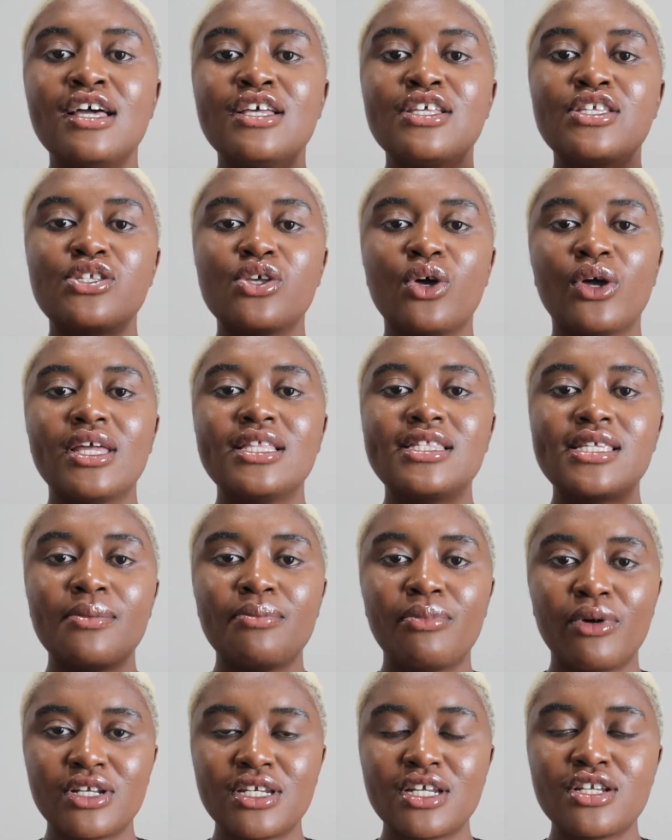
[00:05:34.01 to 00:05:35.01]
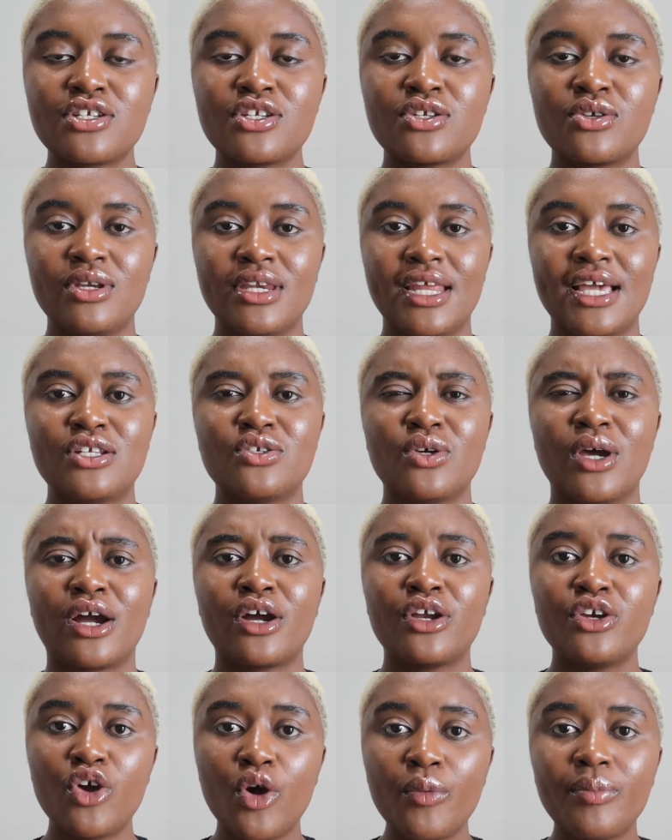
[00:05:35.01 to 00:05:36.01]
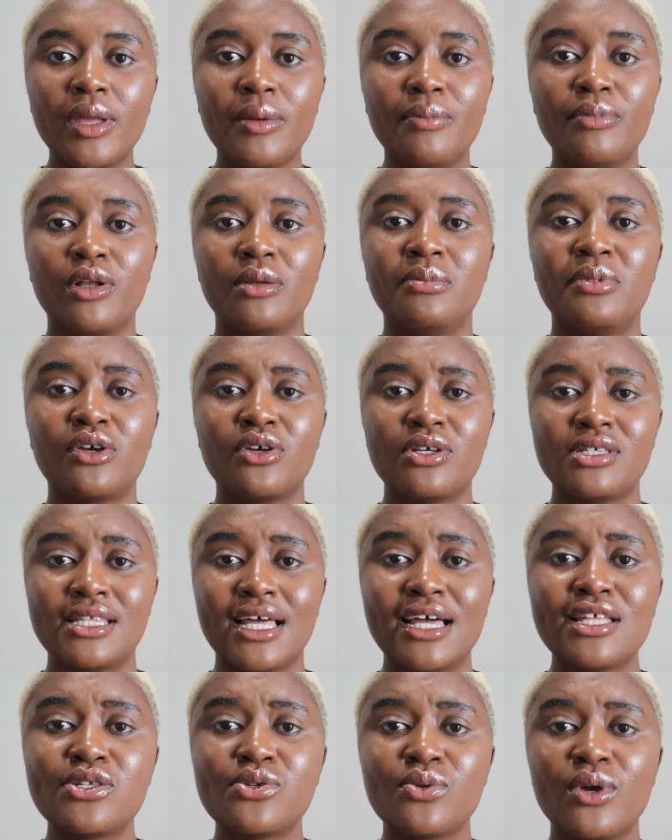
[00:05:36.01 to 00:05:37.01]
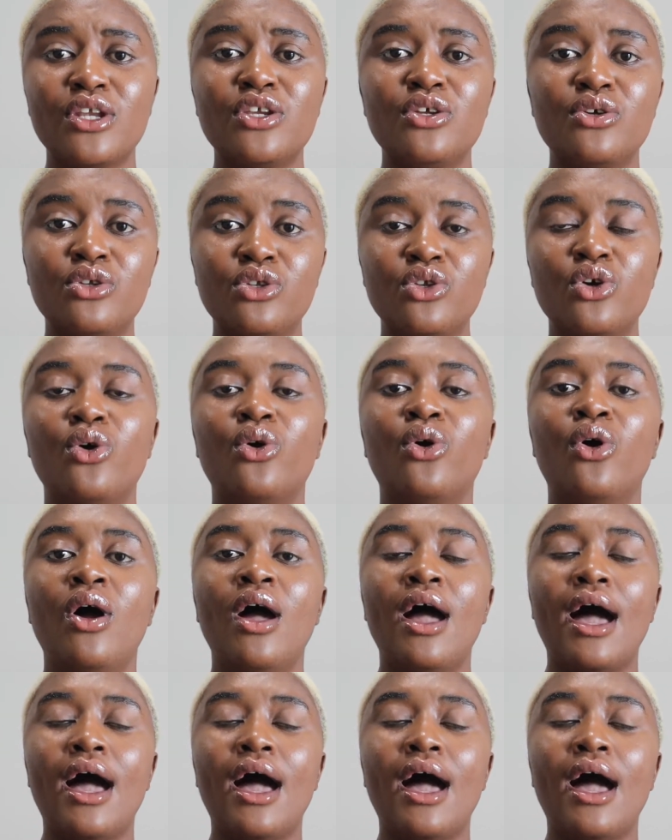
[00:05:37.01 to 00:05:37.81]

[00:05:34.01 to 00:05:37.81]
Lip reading: So it's important to network, know people, because that's when you'll know